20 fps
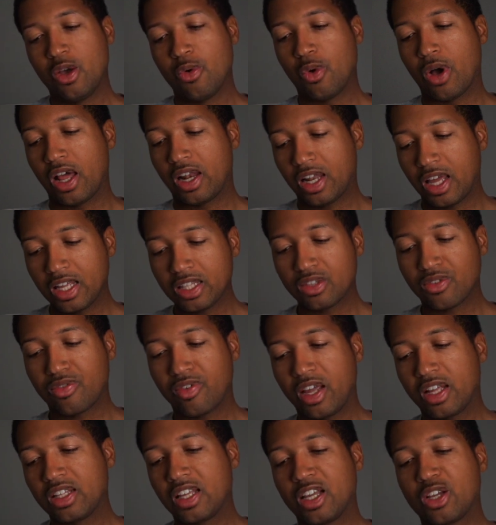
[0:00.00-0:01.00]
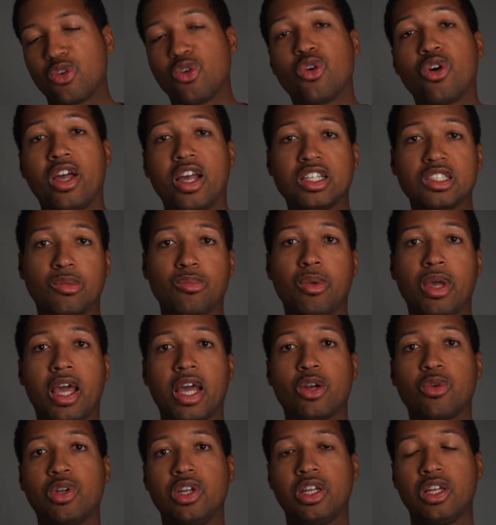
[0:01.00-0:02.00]
Well, I like the fact that Google has a
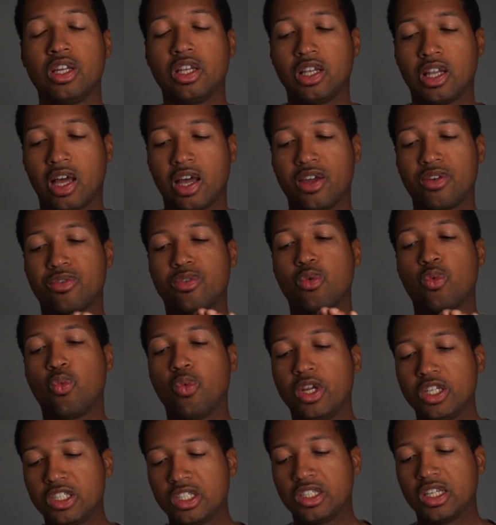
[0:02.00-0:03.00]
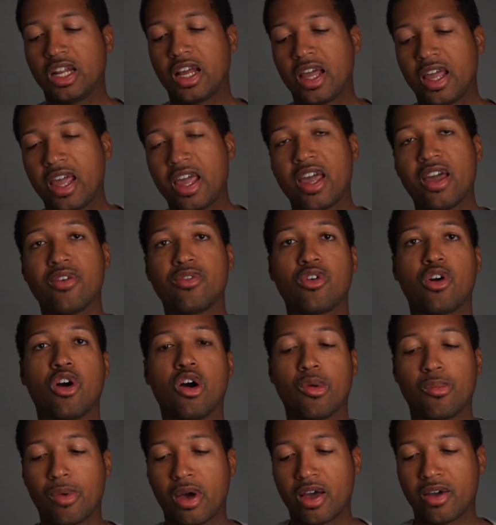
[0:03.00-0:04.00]
battery life widget that I have
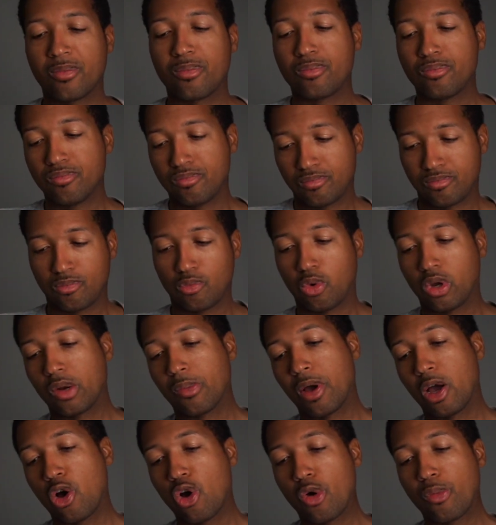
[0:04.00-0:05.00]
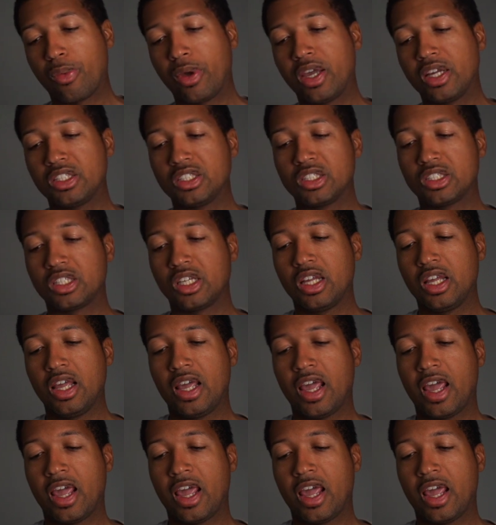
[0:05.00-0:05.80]
on one of my home pages,